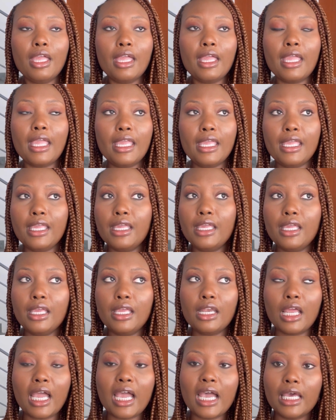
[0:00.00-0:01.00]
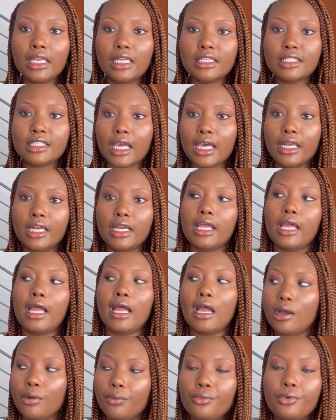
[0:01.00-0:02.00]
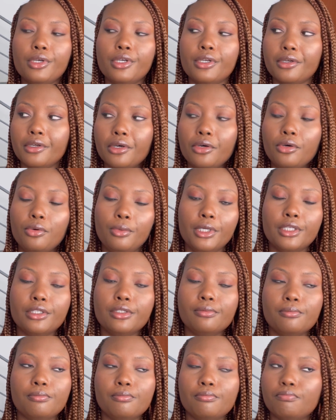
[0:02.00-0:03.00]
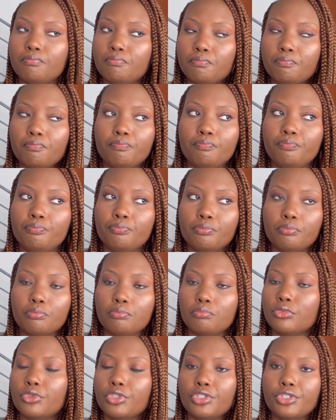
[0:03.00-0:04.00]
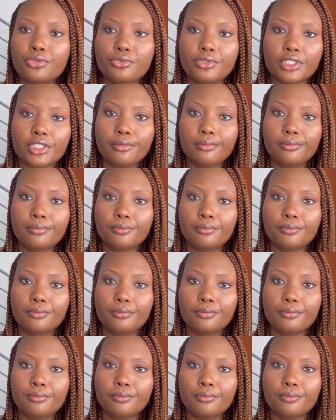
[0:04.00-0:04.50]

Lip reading: And I decided I wanted to go with Susie.